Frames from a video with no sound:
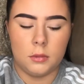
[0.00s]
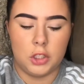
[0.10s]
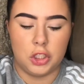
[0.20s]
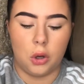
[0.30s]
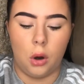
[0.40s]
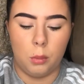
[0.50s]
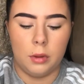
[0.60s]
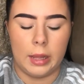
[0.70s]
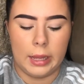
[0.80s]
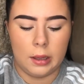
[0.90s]
just got on
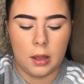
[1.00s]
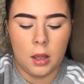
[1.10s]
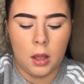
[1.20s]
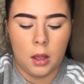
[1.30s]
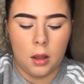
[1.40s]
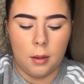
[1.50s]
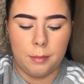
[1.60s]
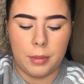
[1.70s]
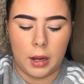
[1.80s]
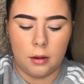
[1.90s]
with it.
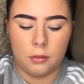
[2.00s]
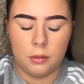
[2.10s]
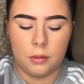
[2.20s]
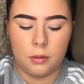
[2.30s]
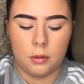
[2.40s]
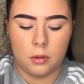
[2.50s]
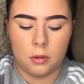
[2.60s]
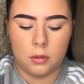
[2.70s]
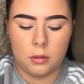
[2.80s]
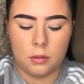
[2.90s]
But
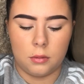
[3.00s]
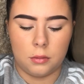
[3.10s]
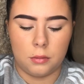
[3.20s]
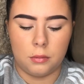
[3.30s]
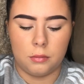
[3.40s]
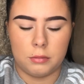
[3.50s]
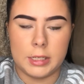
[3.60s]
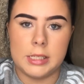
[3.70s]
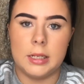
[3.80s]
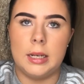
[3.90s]

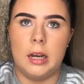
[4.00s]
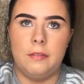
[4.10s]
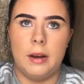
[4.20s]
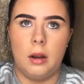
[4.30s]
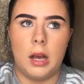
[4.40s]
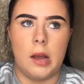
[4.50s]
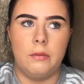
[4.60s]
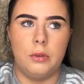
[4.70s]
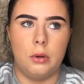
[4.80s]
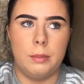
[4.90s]
recently I felt like
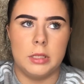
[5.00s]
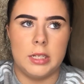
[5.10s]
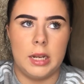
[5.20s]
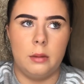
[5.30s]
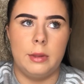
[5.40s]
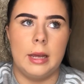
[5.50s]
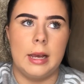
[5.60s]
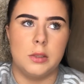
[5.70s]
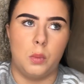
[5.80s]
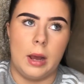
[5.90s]
I've not been dealing with it
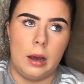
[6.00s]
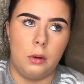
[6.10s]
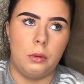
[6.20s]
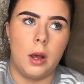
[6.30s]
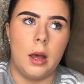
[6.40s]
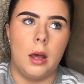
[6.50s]
as well.